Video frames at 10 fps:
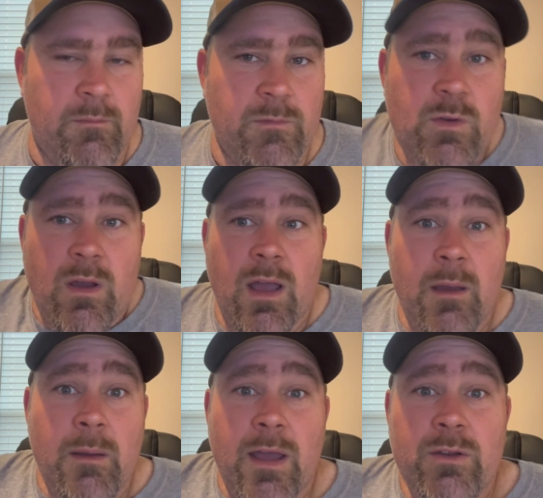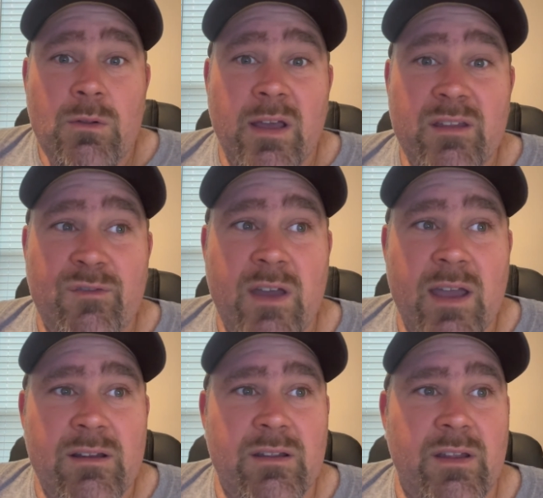So I do like the
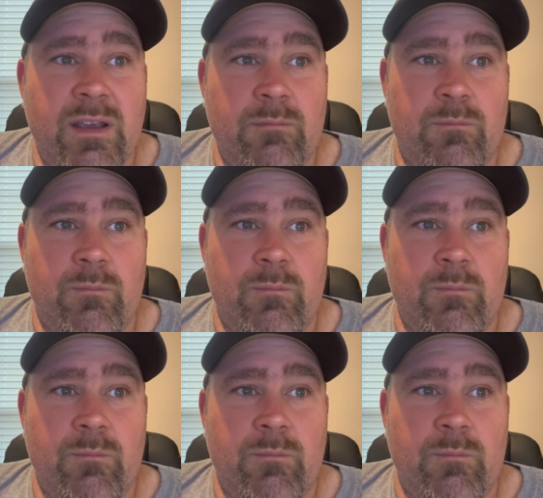fact that they